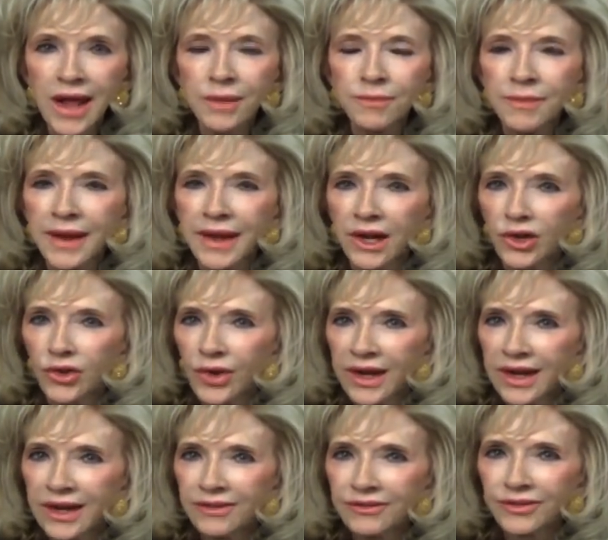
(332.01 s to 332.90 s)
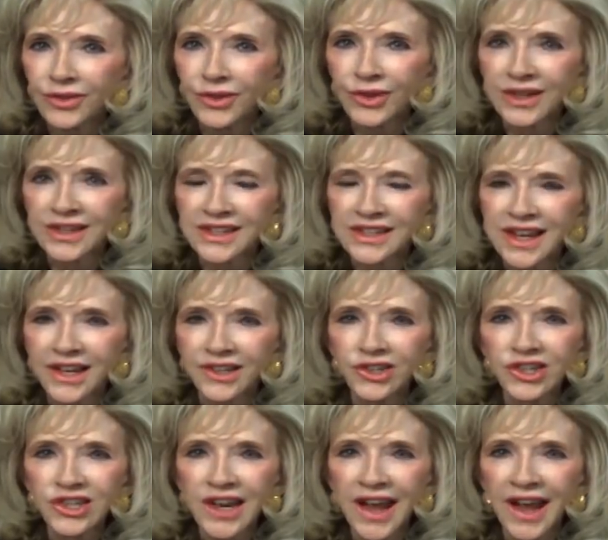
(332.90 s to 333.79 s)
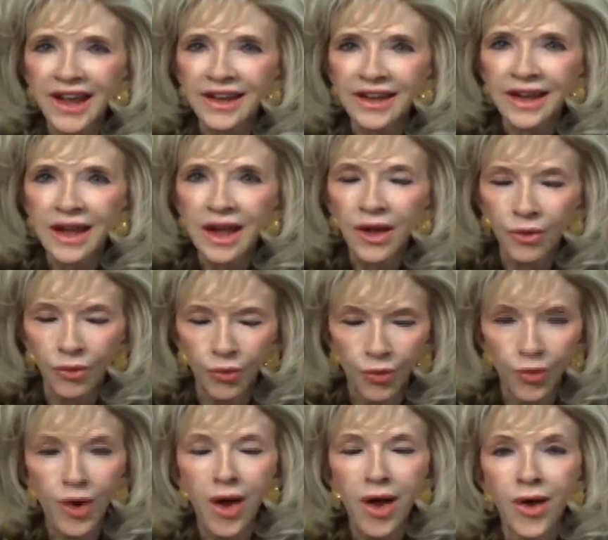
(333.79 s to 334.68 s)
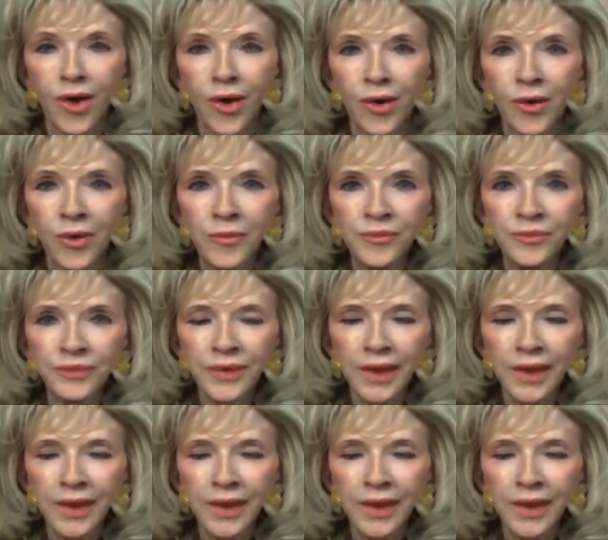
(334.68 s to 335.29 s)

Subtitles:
It made a great influence on Jack. Whoa.